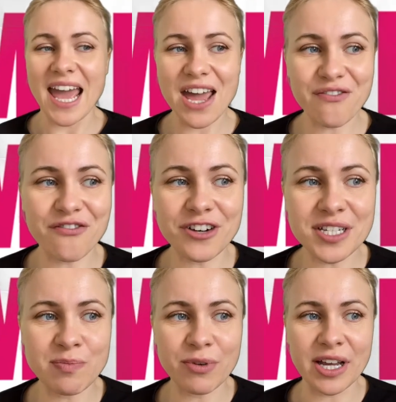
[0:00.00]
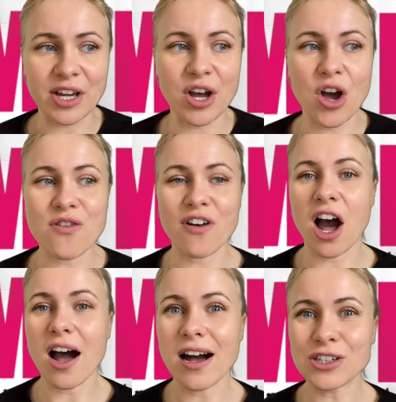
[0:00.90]
Every spring, over
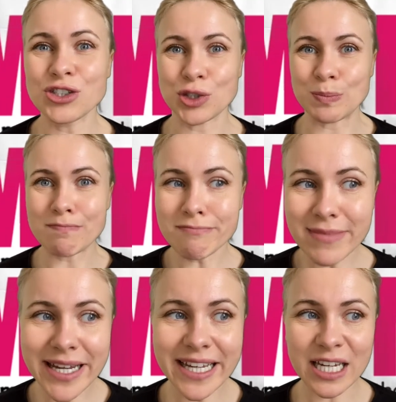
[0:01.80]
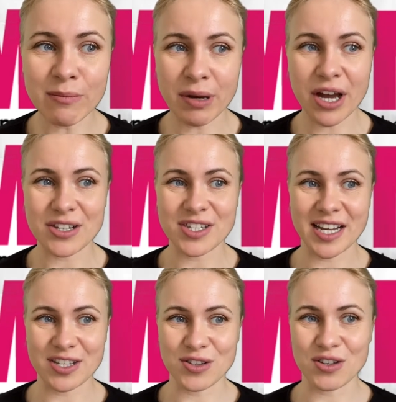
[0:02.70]
100 million birds
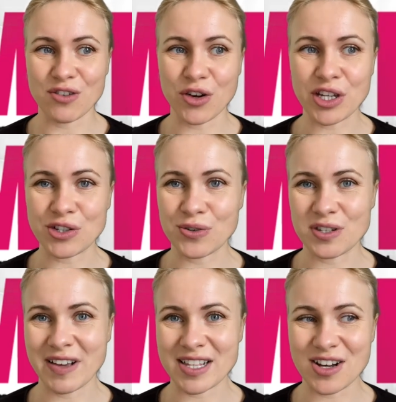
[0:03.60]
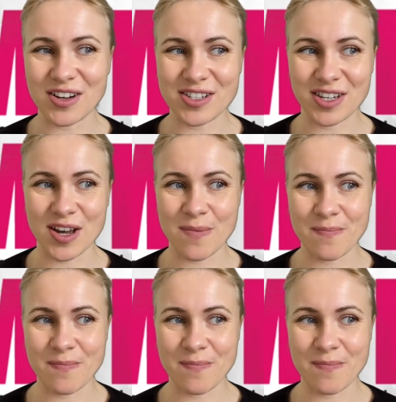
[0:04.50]
nest on the rocky shores of Antarctica.